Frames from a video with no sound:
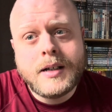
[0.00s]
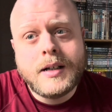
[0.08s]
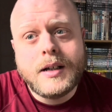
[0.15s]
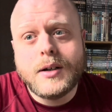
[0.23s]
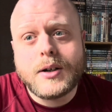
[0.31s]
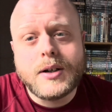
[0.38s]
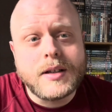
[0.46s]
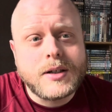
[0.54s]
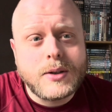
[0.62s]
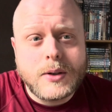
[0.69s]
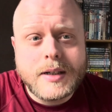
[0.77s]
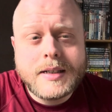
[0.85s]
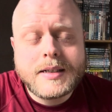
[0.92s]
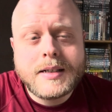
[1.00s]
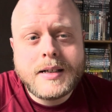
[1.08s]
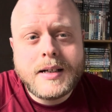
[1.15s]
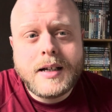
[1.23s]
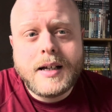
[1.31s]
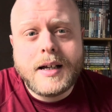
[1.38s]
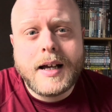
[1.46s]
look at the toys,
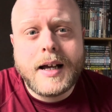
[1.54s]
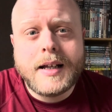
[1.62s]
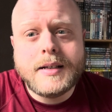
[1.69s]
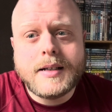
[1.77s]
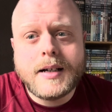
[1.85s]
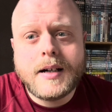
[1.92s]
and